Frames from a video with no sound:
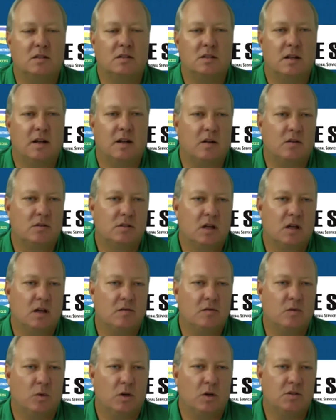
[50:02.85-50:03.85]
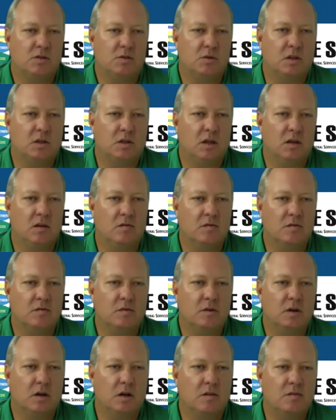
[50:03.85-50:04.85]
that outside voice who can give
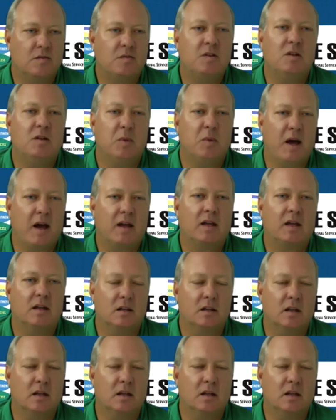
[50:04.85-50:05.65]
feedback